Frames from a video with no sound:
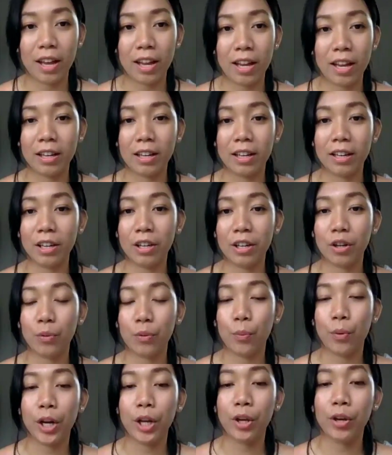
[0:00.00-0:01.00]
and you know,
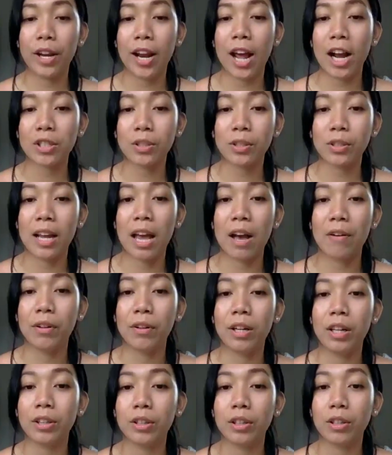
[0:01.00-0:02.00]
where you can actually have a
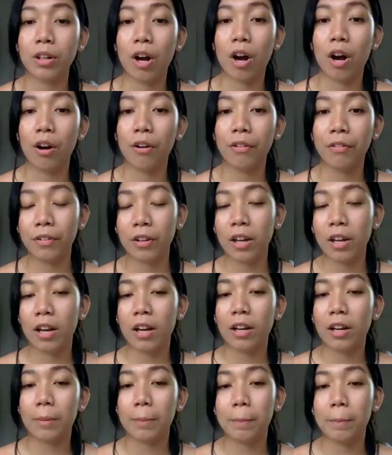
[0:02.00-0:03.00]
little of
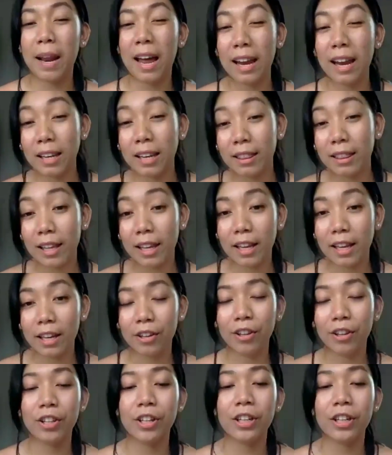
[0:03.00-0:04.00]
planting
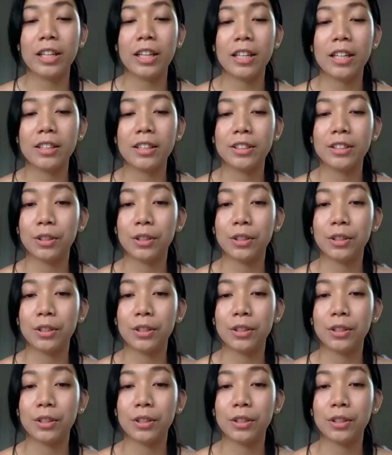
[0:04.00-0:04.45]
underneath.